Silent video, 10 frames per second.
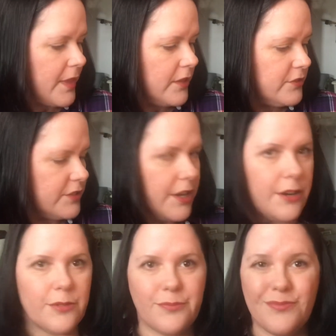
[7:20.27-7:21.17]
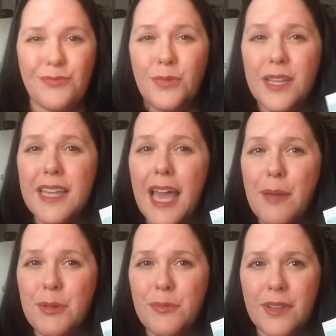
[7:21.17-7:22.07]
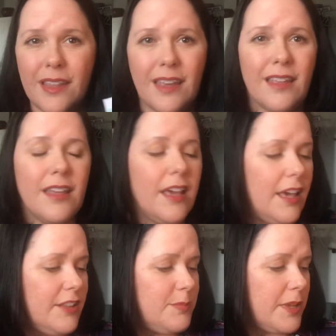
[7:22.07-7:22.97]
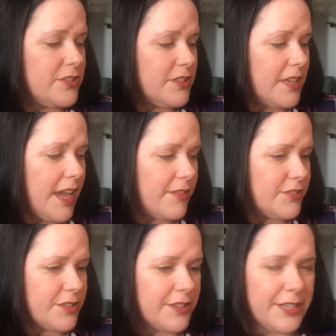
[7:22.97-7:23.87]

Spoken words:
So really happy with it, especially after